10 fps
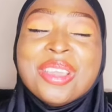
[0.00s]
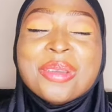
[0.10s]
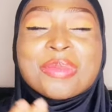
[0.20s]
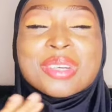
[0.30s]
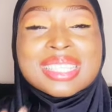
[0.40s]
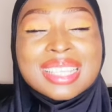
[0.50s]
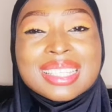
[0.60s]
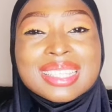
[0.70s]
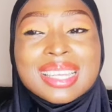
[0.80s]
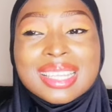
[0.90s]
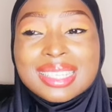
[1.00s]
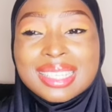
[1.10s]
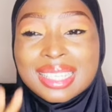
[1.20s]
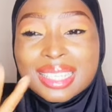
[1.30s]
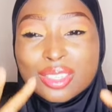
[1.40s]
But in Artisan
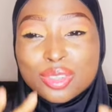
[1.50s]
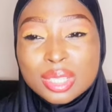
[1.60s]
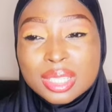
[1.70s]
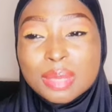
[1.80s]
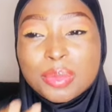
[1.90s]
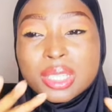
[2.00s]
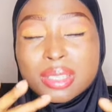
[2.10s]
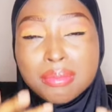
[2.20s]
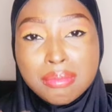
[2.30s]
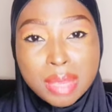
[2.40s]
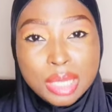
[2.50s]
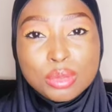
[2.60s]
Ethnique, it's just a bit mellowed